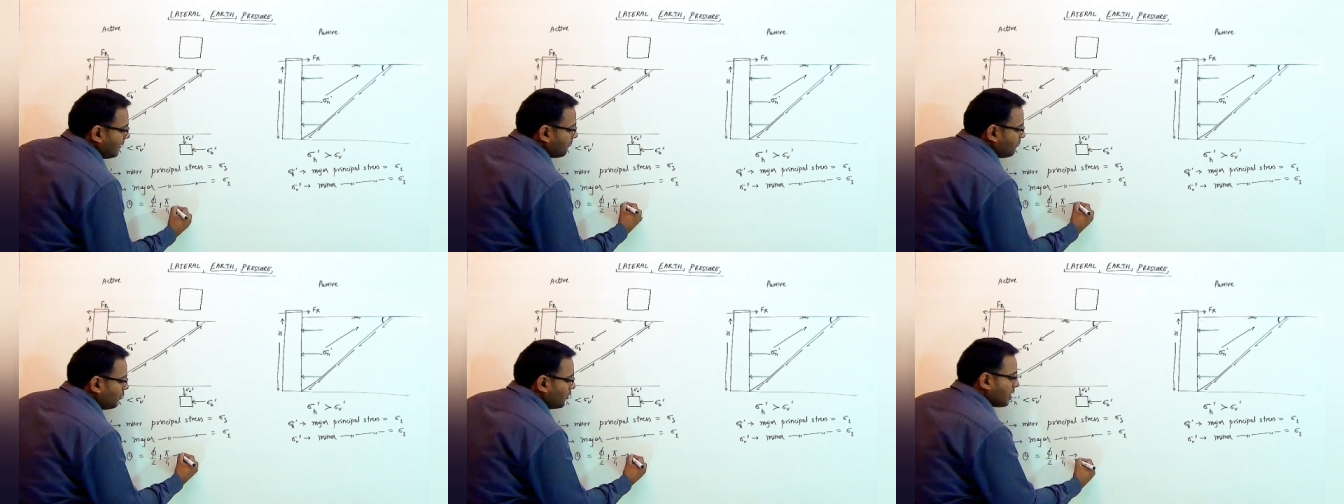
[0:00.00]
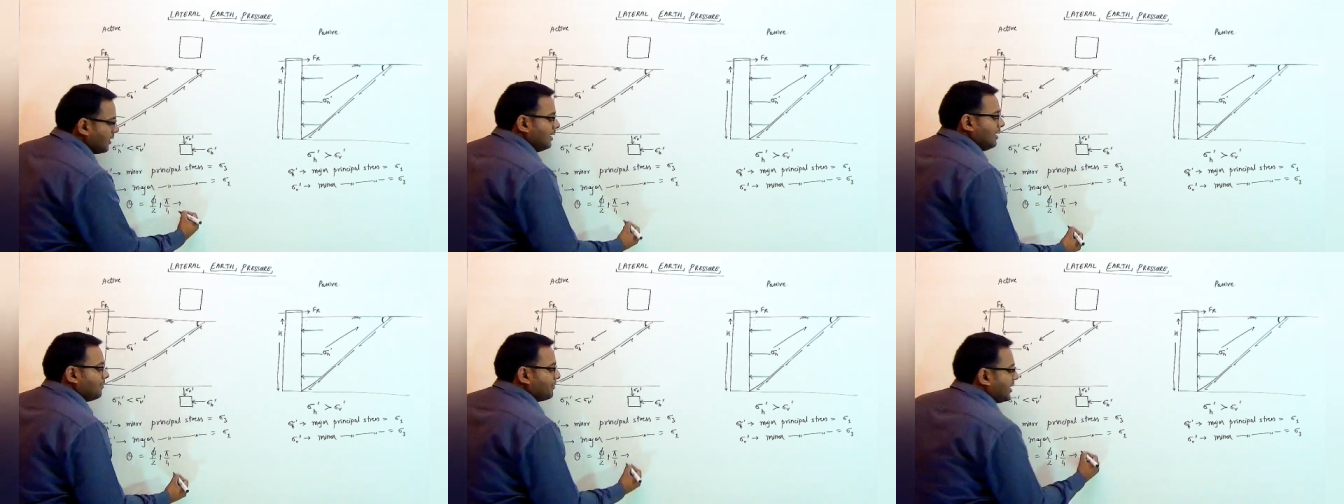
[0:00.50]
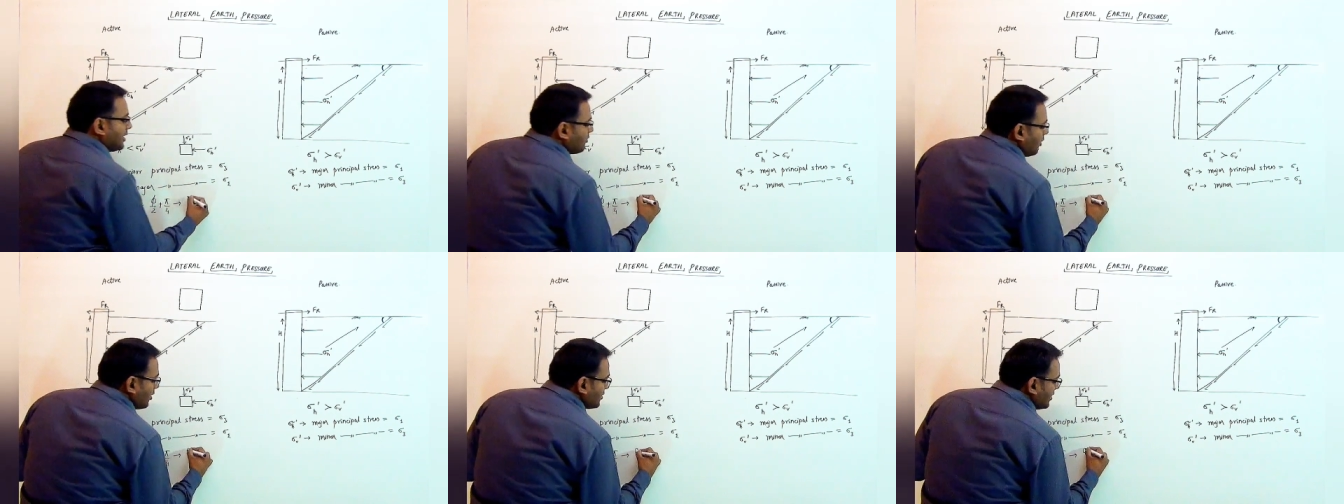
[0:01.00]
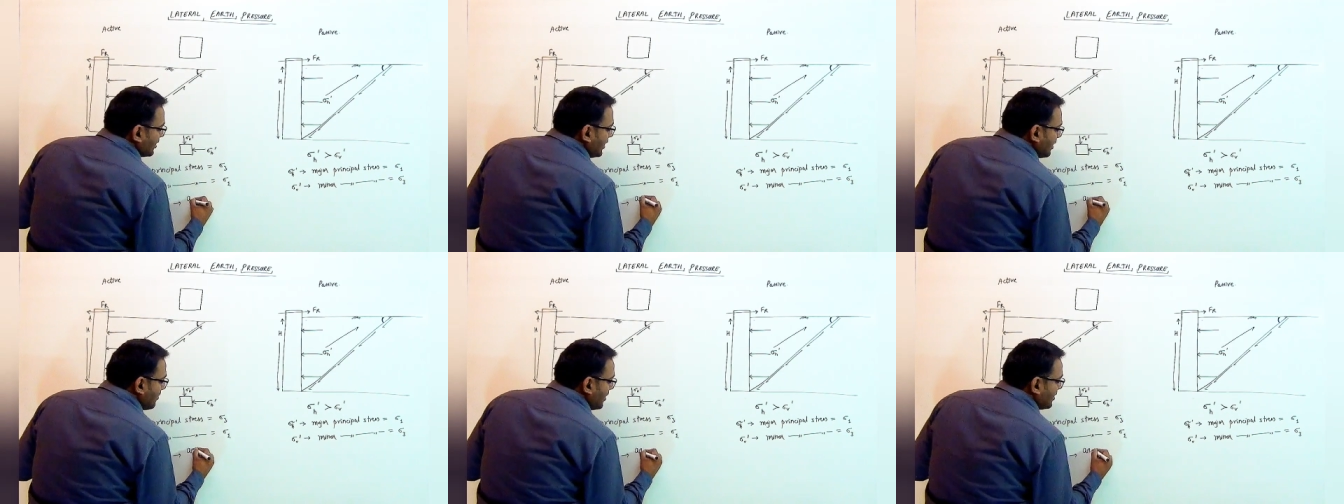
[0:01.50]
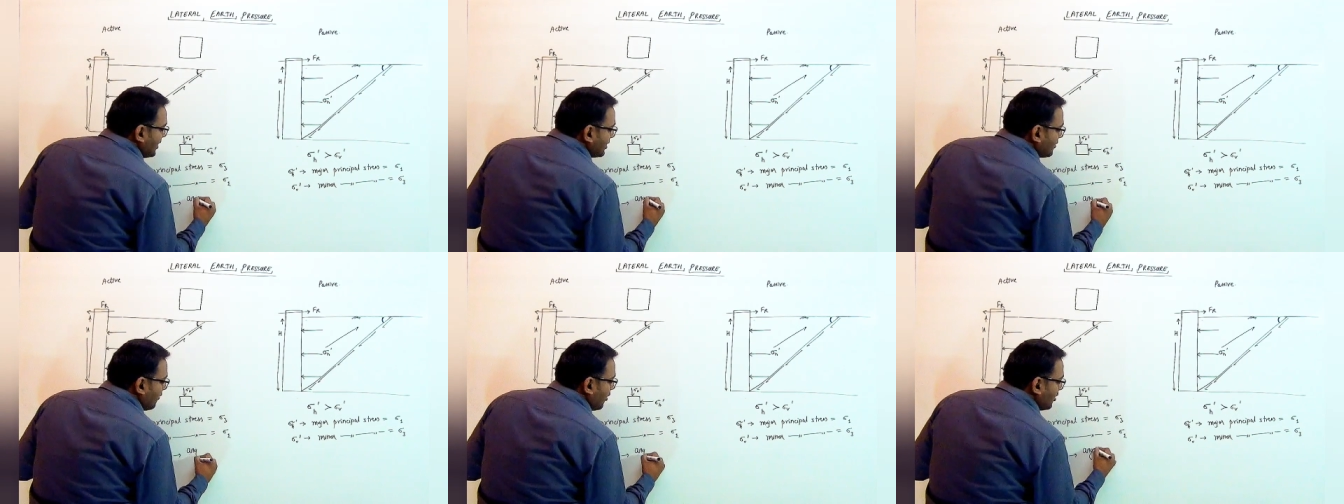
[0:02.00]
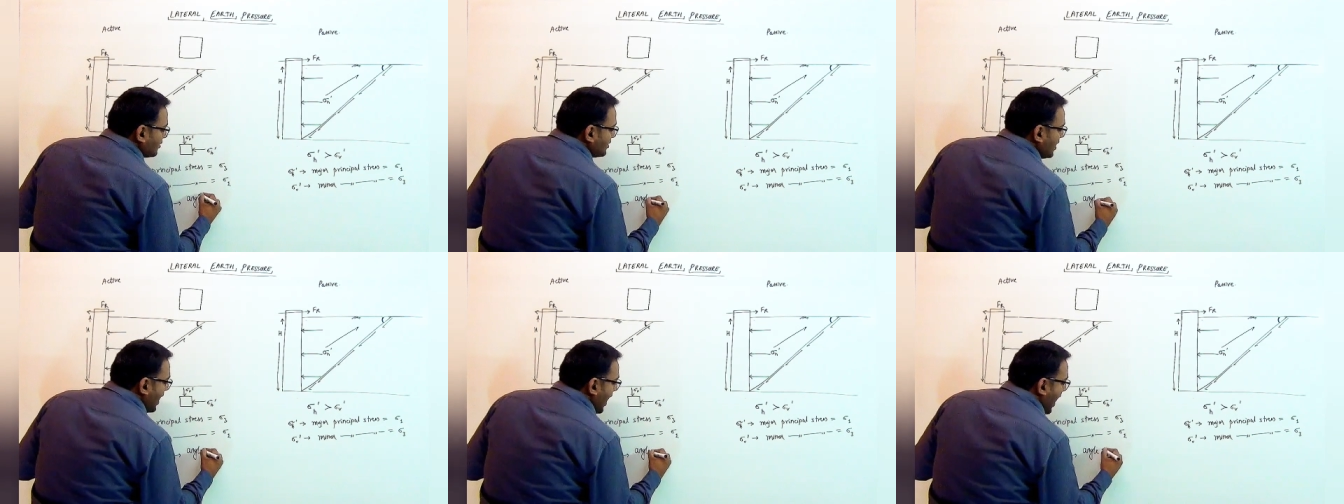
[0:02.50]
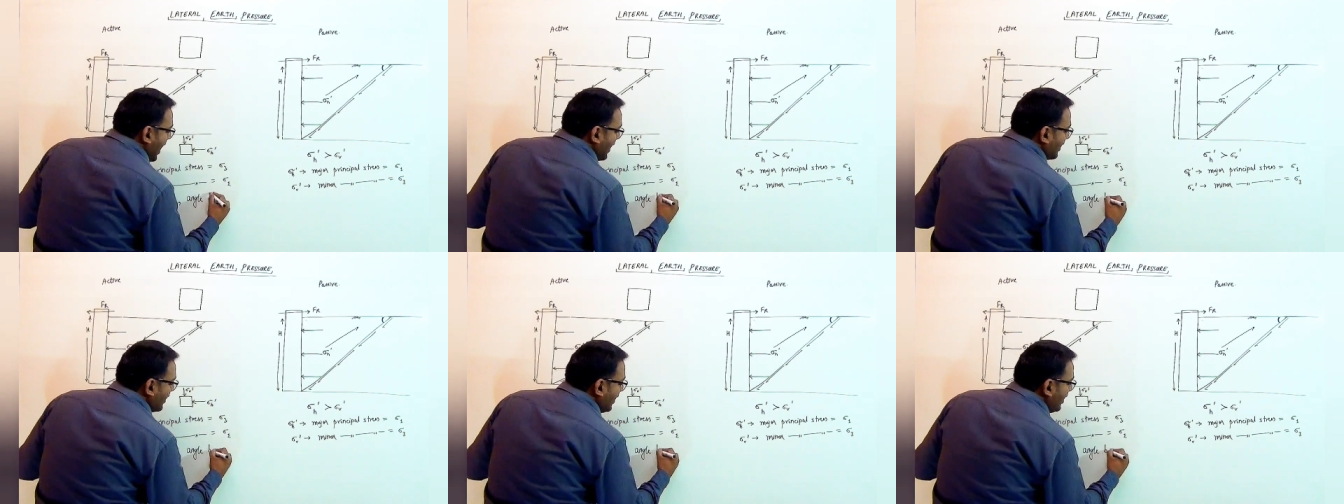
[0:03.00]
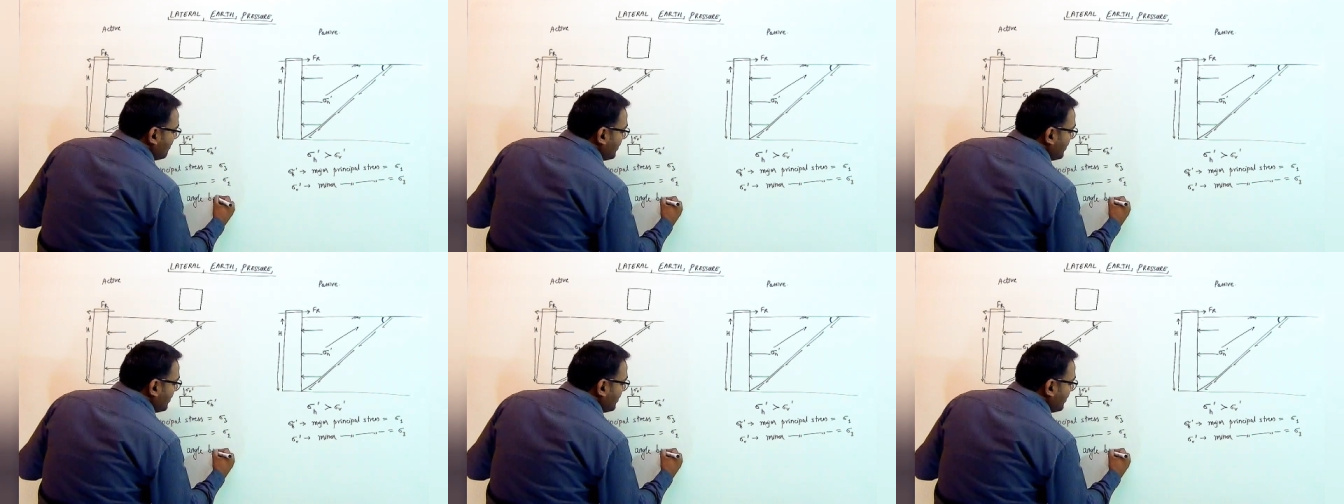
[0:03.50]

4 this was nothing but this was the angle